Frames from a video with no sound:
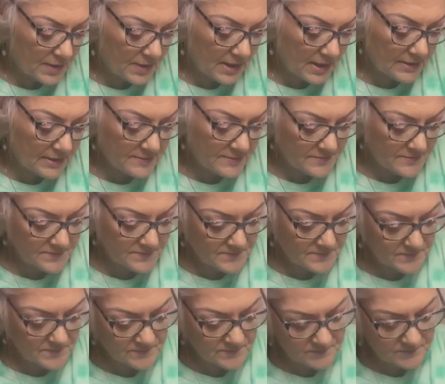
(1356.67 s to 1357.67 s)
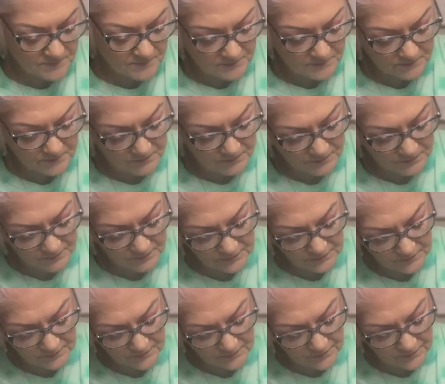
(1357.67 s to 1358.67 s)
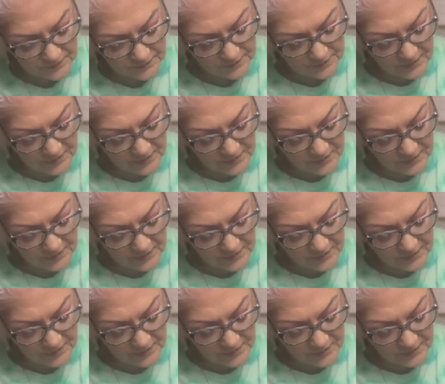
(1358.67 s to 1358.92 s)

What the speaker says: Yeah, Robert said that's much better than glitter.